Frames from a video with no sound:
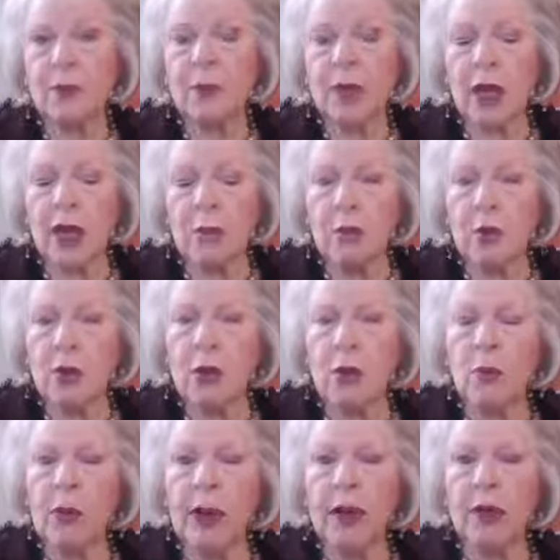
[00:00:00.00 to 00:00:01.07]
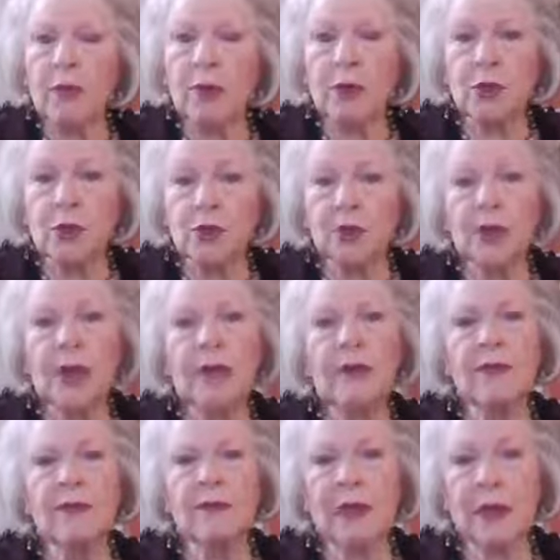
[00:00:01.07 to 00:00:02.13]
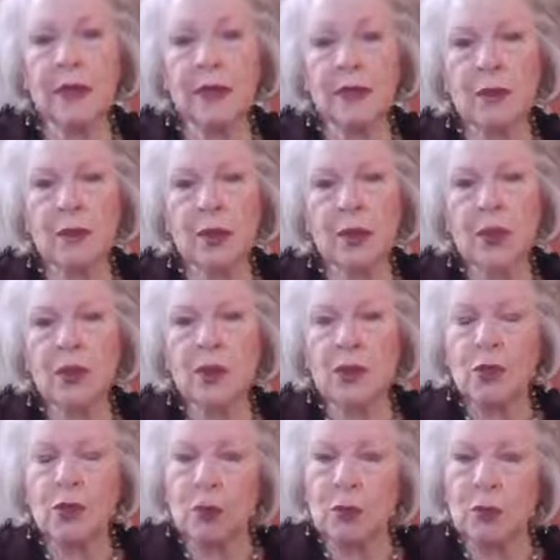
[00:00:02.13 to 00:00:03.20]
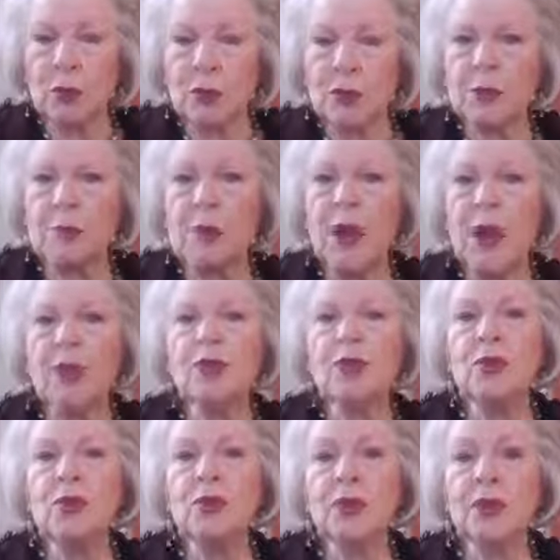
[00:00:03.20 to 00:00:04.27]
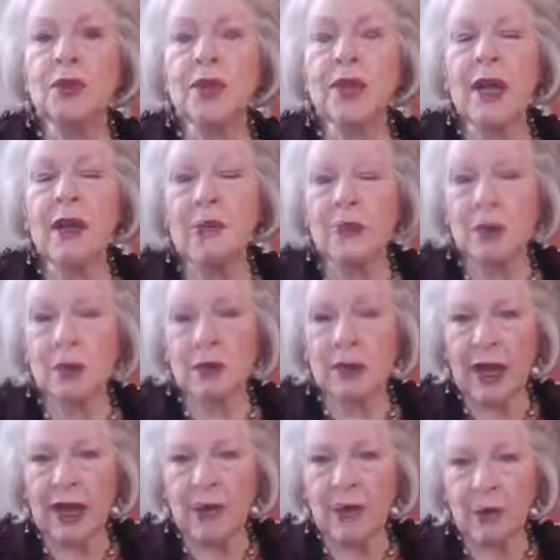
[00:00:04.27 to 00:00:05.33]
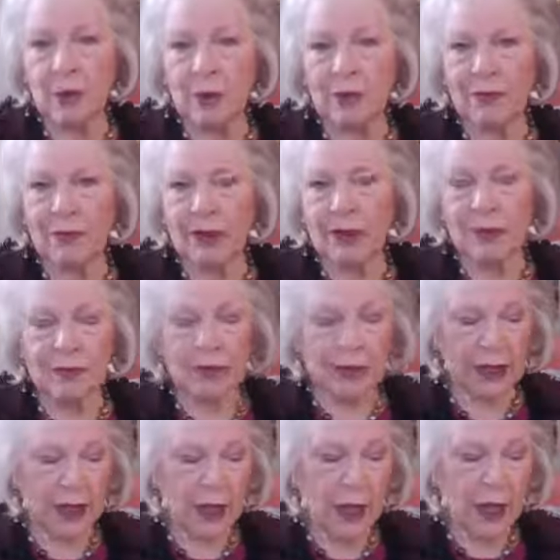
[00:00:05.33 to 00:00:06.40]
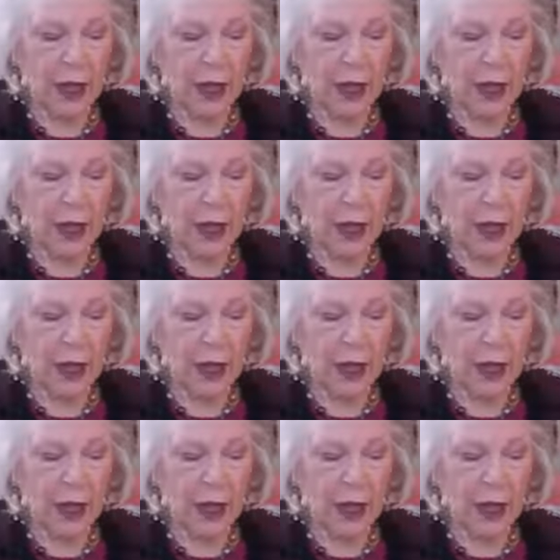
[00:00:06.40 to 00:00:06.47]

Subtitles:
To become more aware of what you think and feel so that you can respond to yourself and your life more effectively.